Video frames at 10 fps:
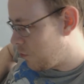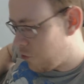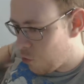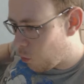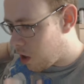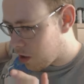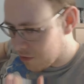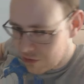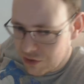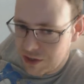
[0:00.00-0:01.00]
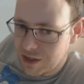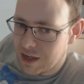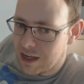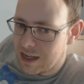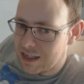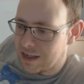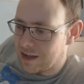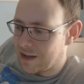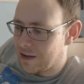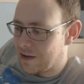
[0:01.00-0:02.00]
nuanced
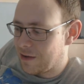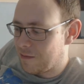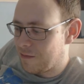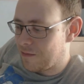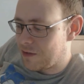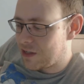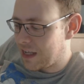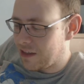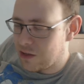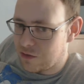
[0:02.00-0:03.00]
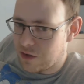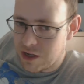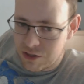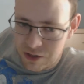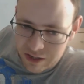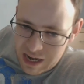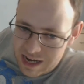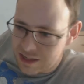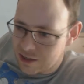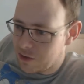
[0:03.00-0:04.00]
skills first,
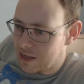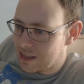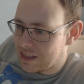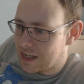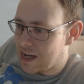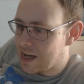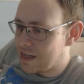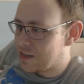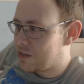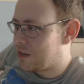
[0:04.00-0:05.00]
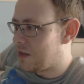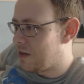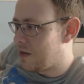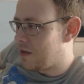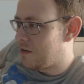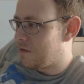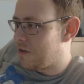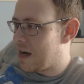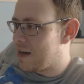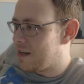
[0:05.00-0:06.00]
getting into a disguise,
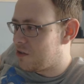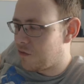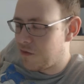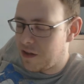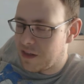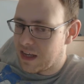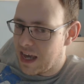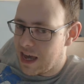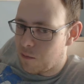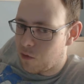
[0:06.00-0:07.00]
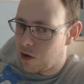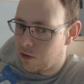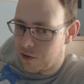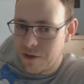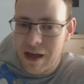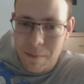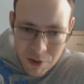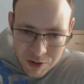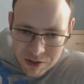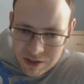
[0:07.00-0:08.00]
finding something in the game world that
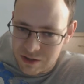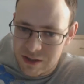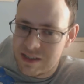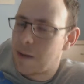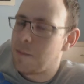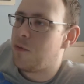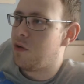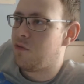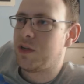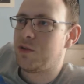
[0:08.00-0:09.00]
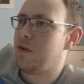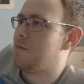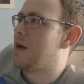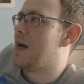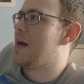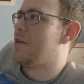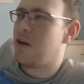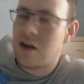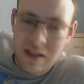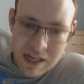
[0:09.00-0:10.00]
person is going to tamper with, which might, I don't
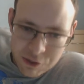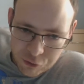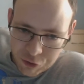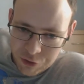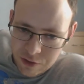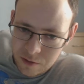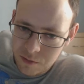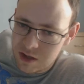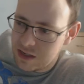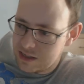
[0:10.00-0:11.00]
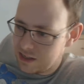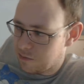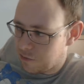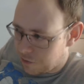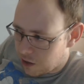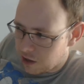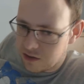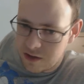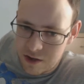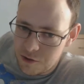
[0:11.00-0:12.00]
know, electrocute them, see them
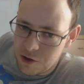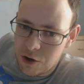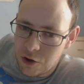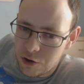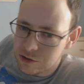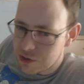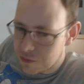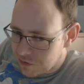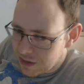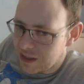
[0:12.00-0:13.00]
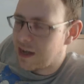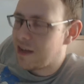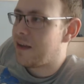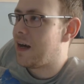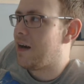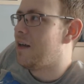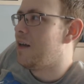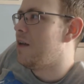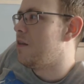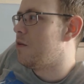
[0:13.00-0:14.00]
fall down a hole, something like that.
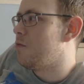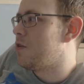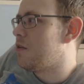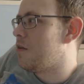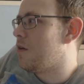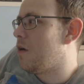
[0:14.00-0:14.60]
There was